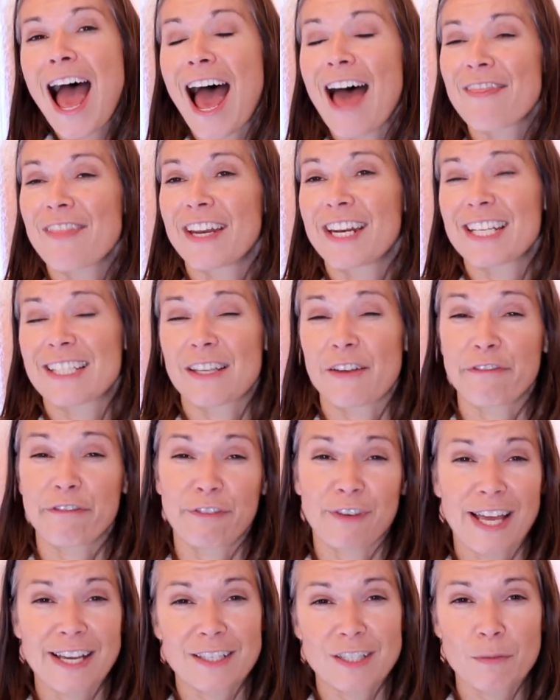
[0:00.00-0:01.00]
and that it's a
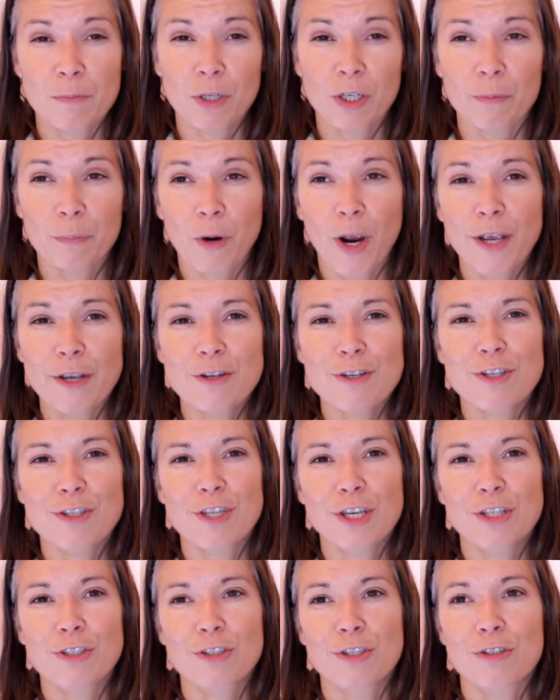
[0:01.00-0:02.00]
flexible approach
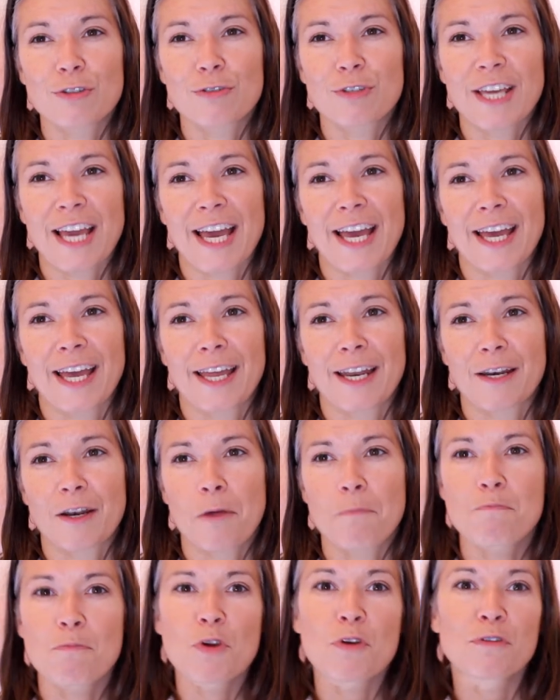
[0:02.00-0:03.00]
that you can
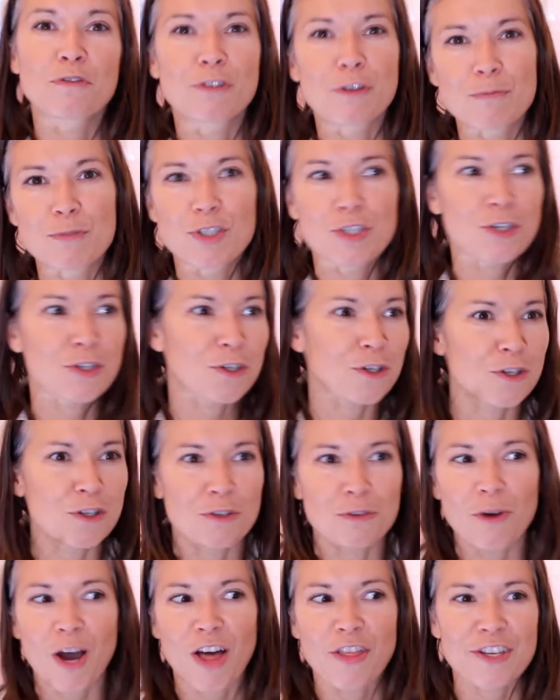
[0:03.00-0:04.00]
move them
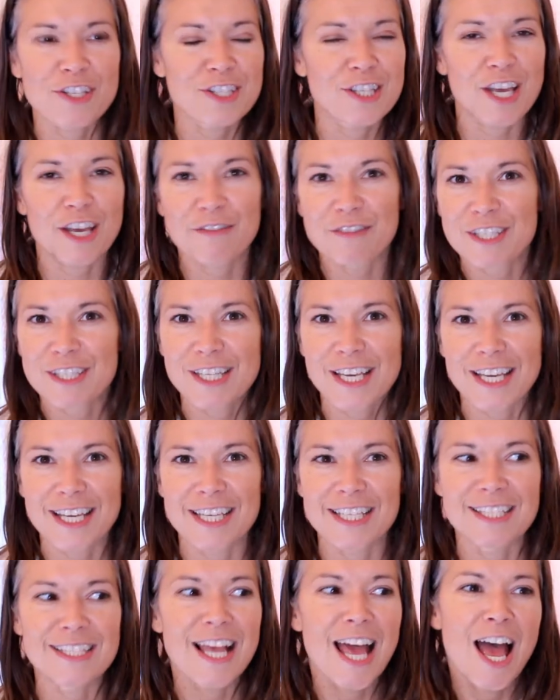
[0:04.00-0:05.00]
to other
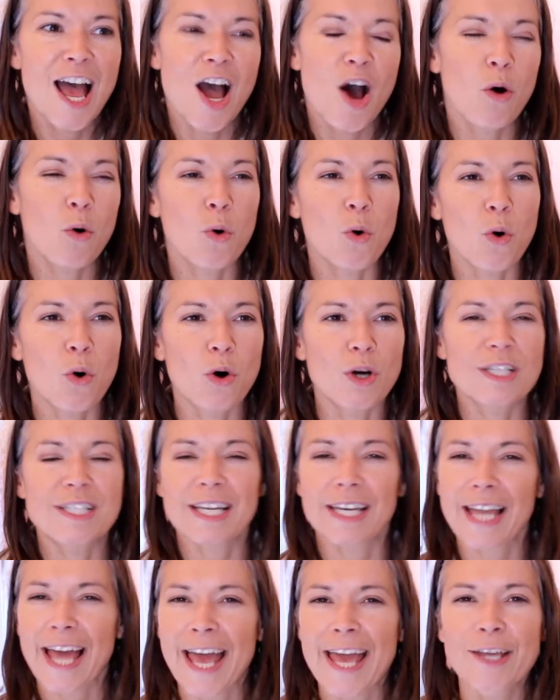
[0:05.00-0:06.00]
services or
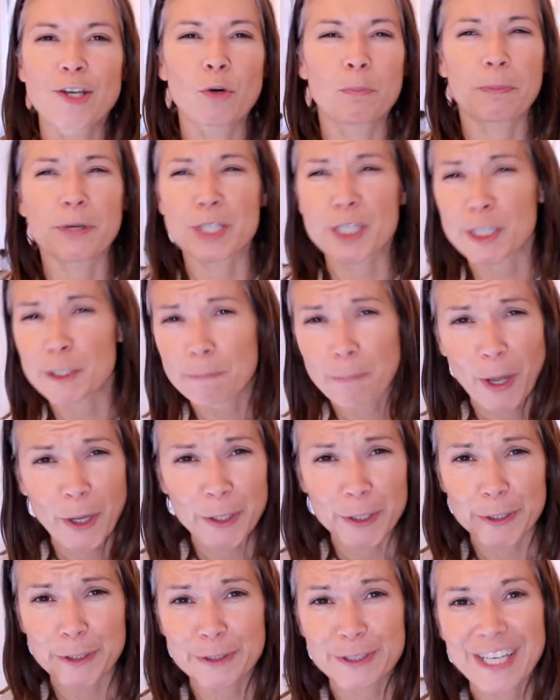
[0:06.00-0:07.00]
delay or
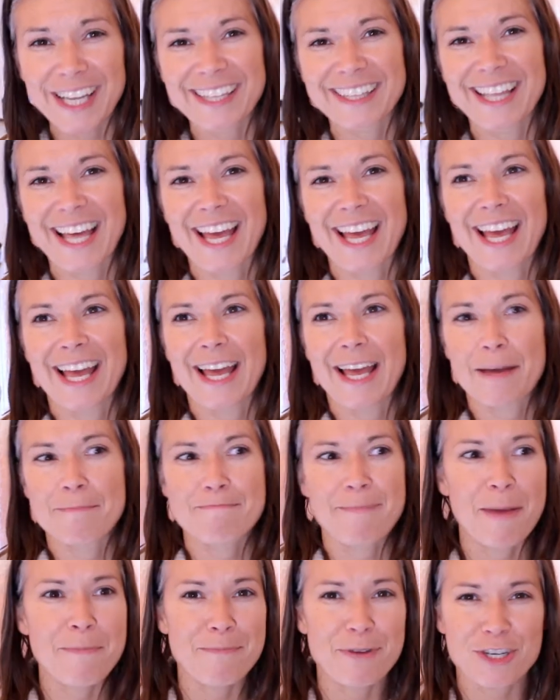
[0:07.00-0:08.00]
postpone their
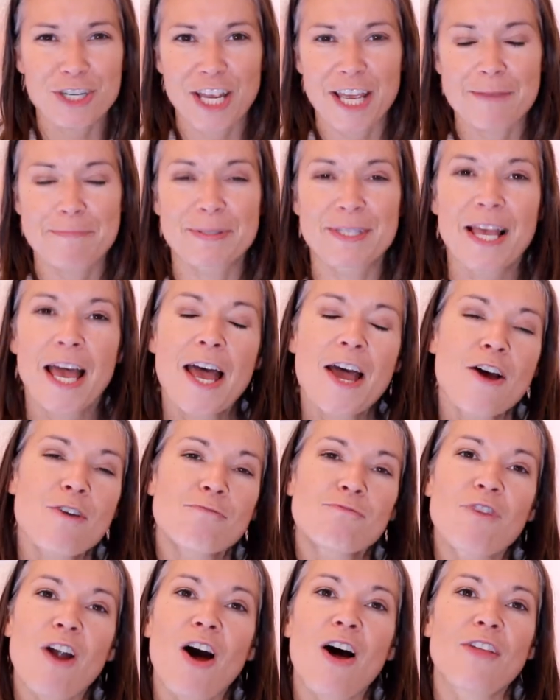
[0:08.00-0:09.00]
memberships
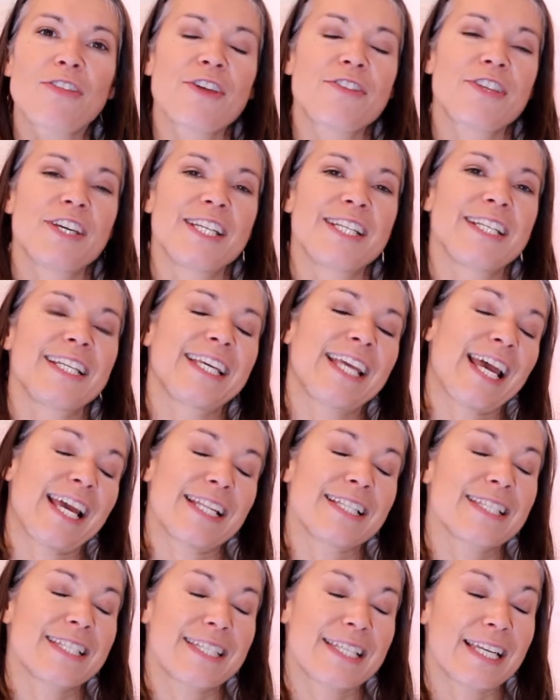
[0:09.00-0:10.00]
rather than
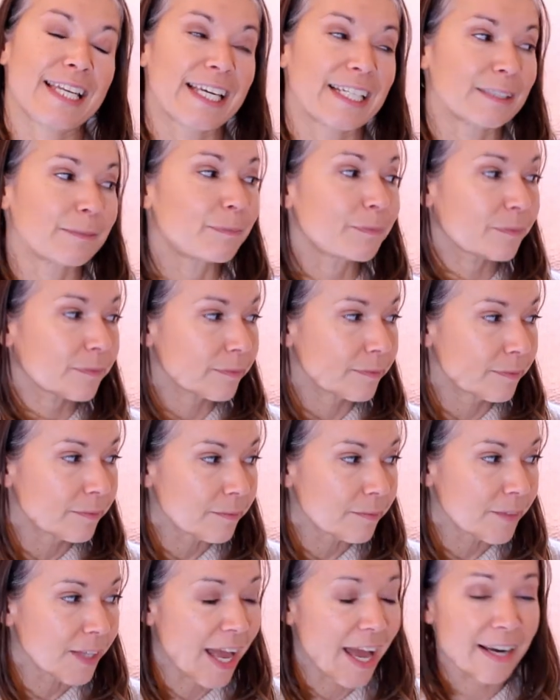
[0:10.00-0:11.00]
cancelling
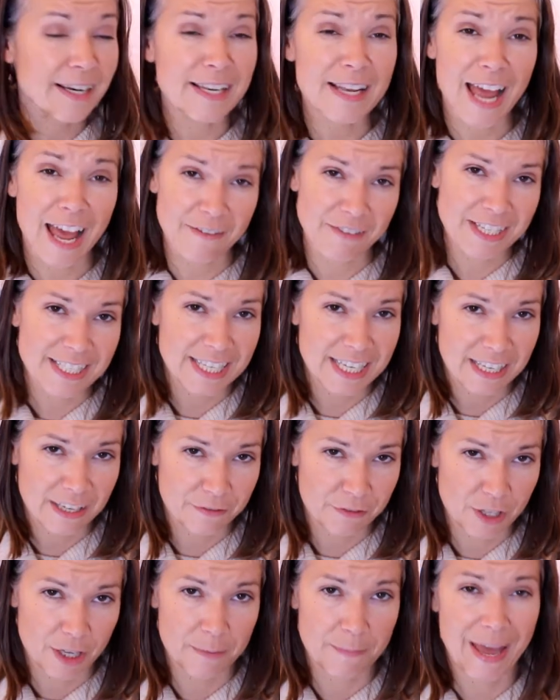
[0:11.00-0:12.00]
and having to
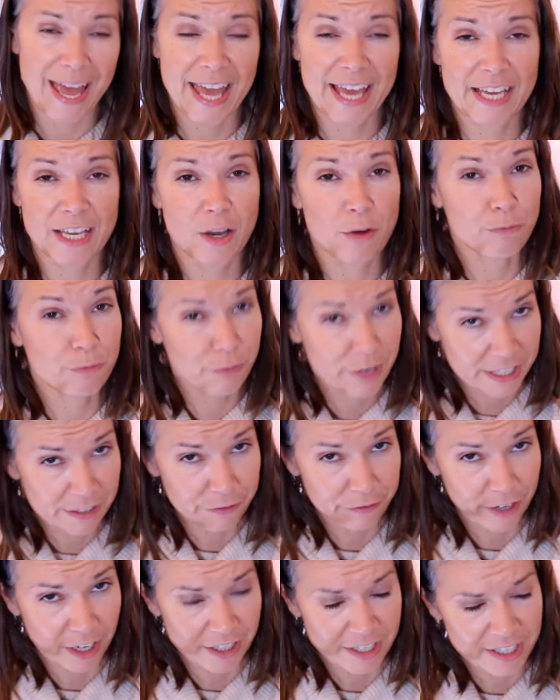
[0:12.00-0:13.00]
give them a
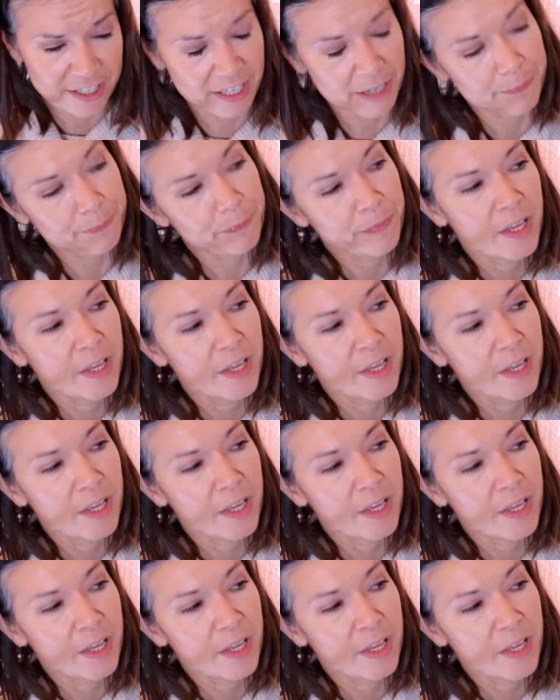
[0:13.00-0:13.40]
refund.